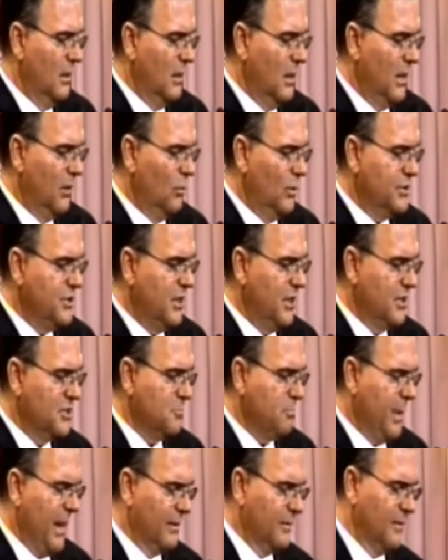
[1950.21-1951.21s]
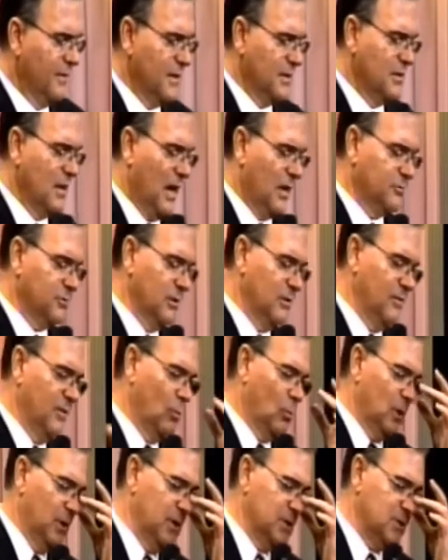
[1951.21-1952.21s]
in which he expounded the doctrine of the
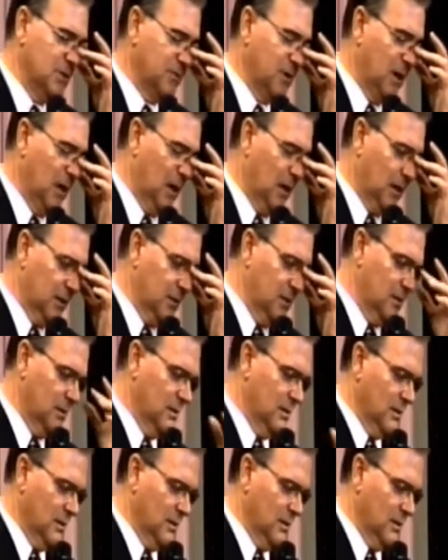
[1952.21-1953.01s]
oneness of God.